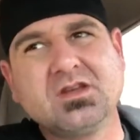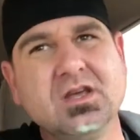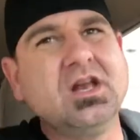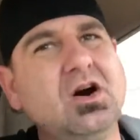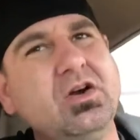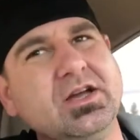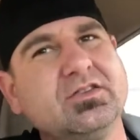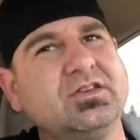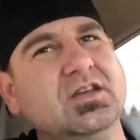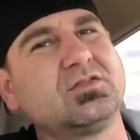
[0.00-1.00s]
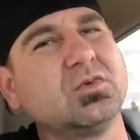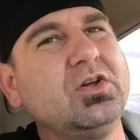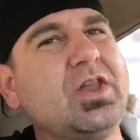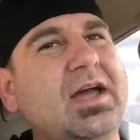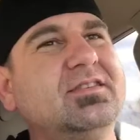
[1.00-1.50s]
it's
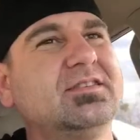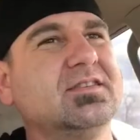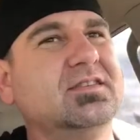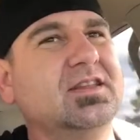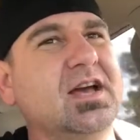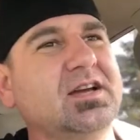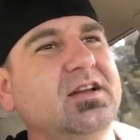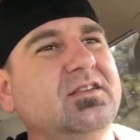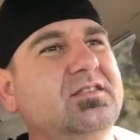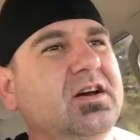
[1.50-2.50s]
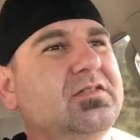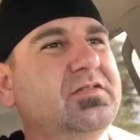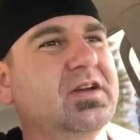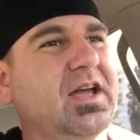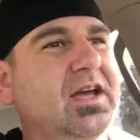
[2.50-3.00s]
real nice to see that kind of stuff,
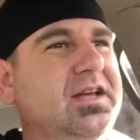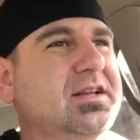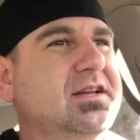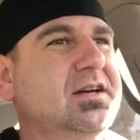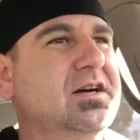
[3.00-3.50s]
and